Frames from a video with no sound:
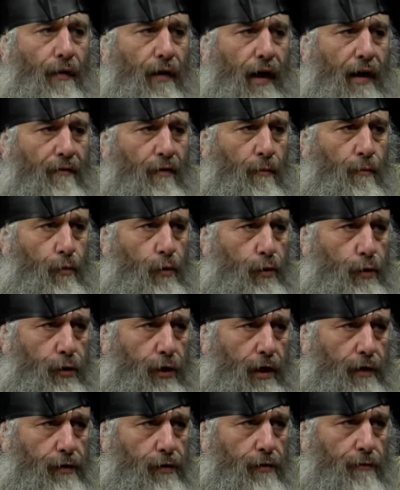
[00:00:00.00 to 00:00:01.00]
They have an
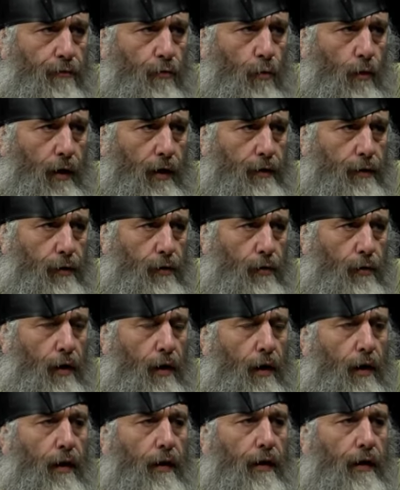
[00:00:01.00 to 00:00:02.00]
appreciation for what I do.
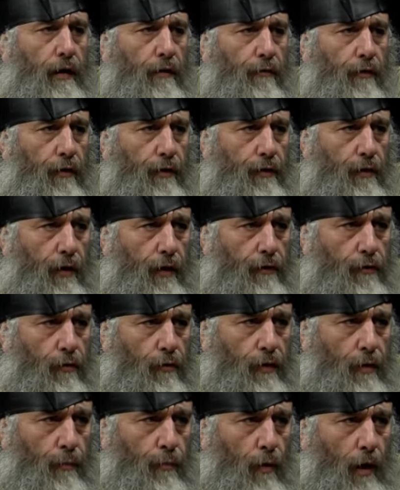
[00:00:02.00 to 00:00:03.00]
Even
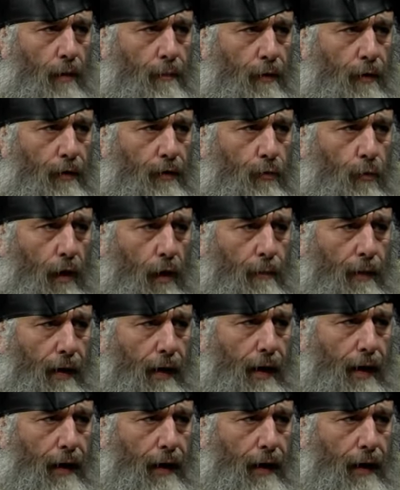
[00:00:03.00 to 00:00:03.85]
during the primaries, when I'm